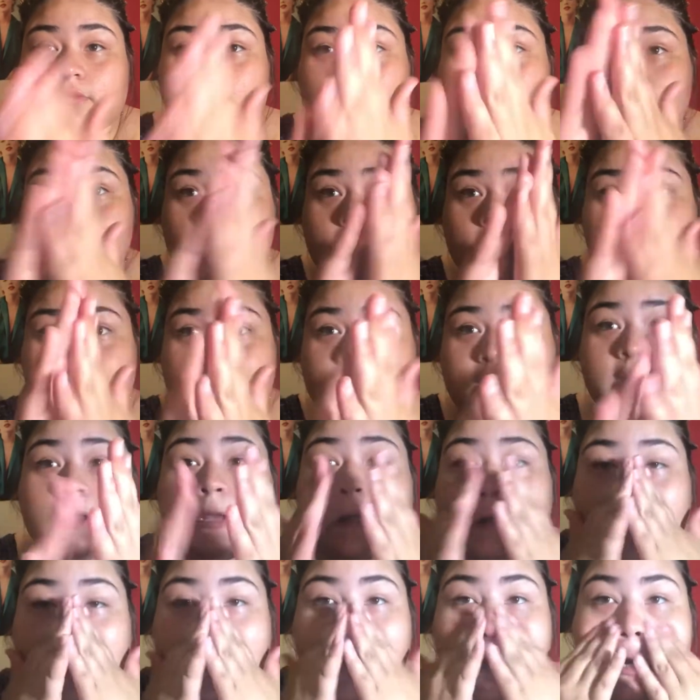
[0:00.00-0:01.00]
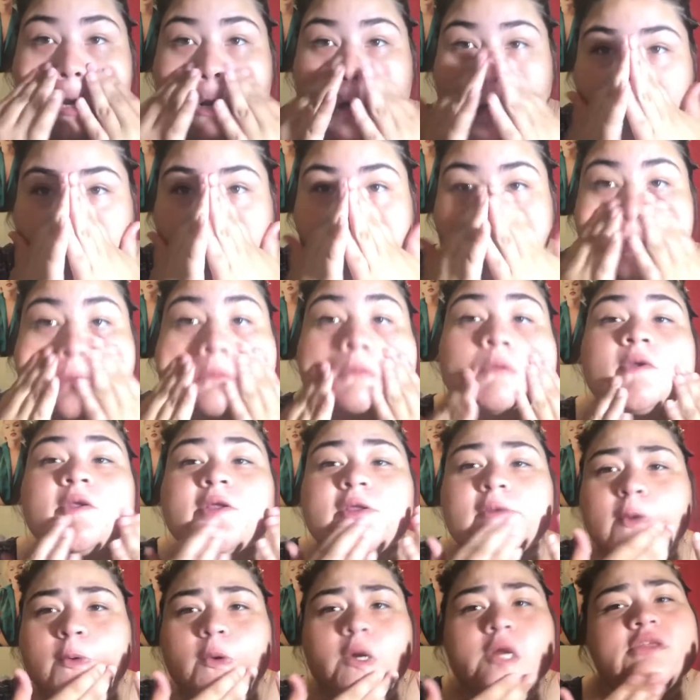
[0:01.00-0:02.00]
Rub that in. And just put
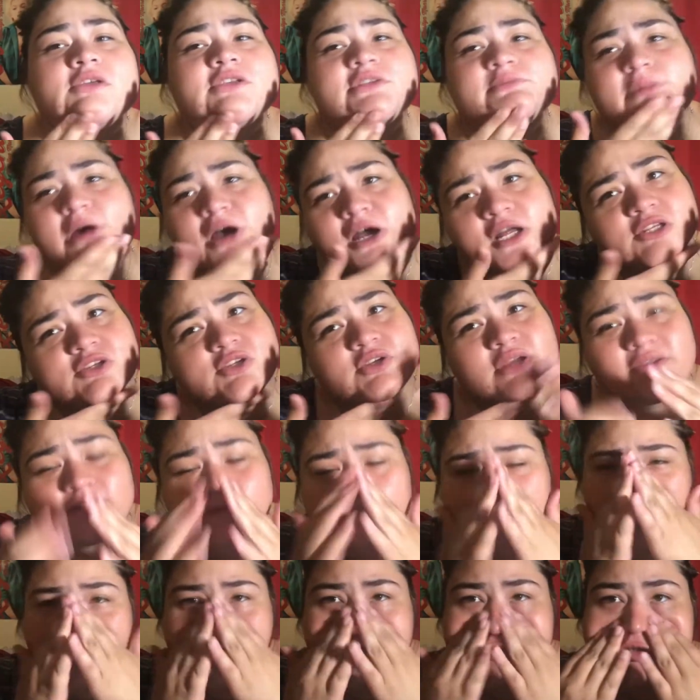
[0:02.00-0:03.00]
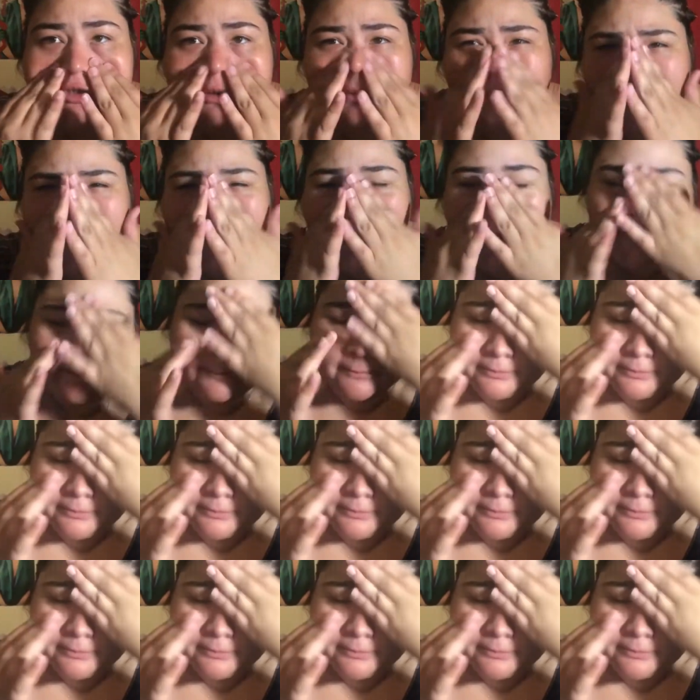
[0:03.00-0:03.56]
it where the spots you have the most trouble at.